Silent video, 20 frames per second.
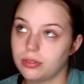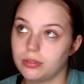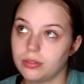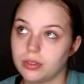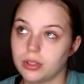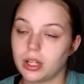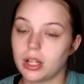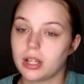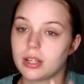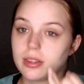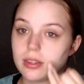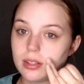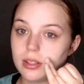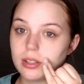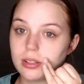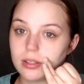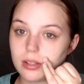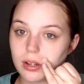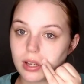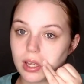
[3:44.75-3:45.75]
well, not
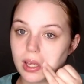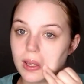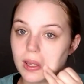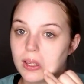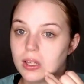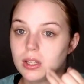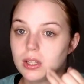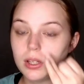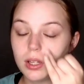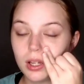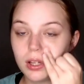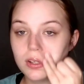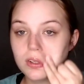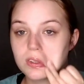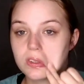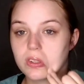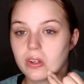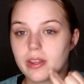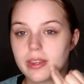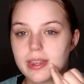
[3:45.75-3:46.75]
this, okay,
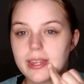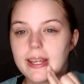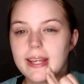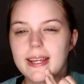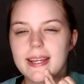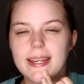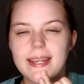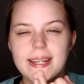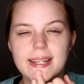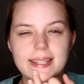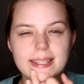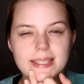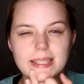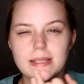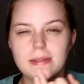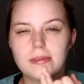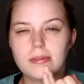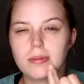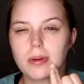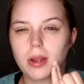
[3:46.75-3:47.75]
so I think it's
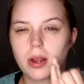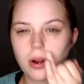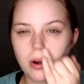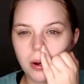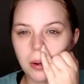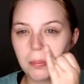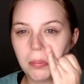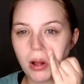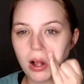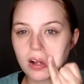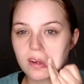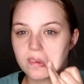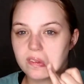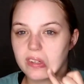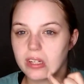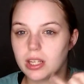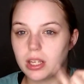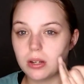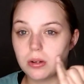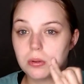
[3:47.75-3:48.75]
going to be my Arbok
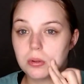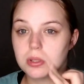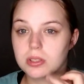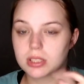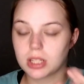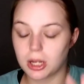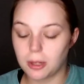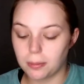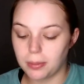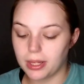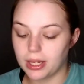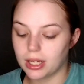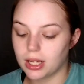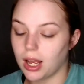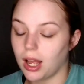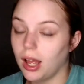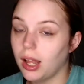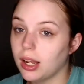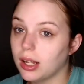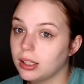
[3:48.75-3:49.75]
video is going to be
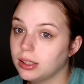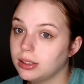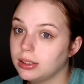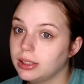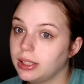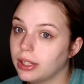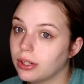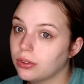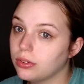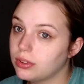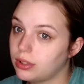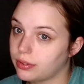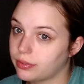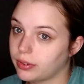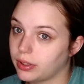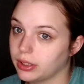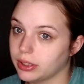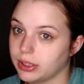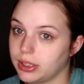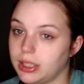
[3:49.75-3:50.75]
cut a little
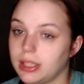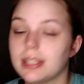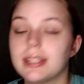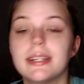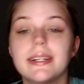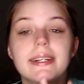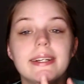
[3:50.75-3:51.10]
differently